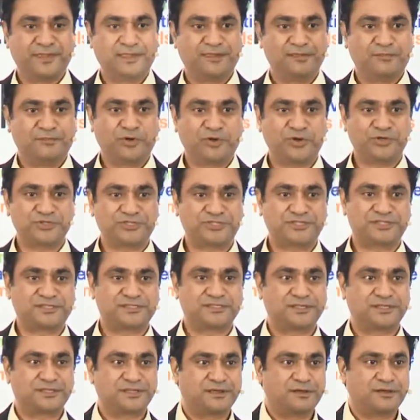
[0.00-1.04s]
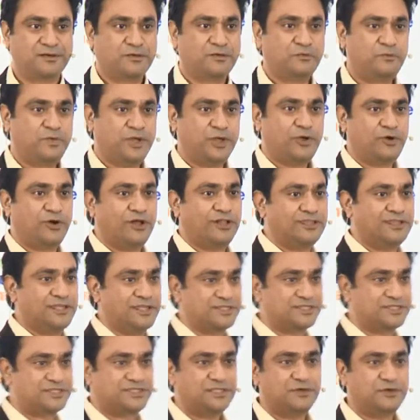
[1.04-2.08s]
because we call this
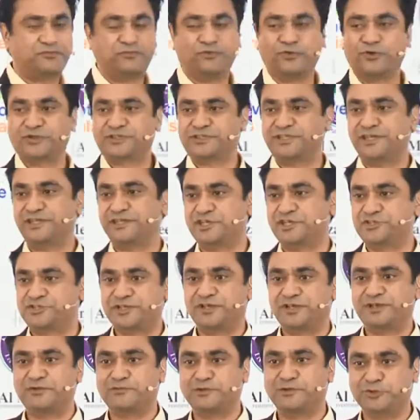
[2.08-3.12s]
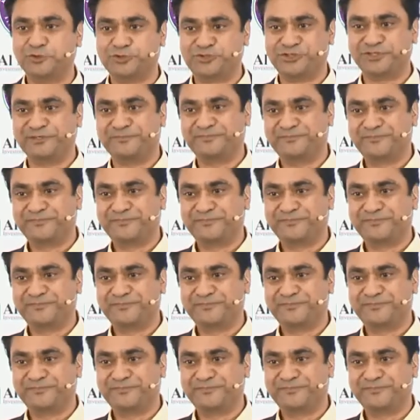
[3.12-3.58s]
the fourth industrial revolution.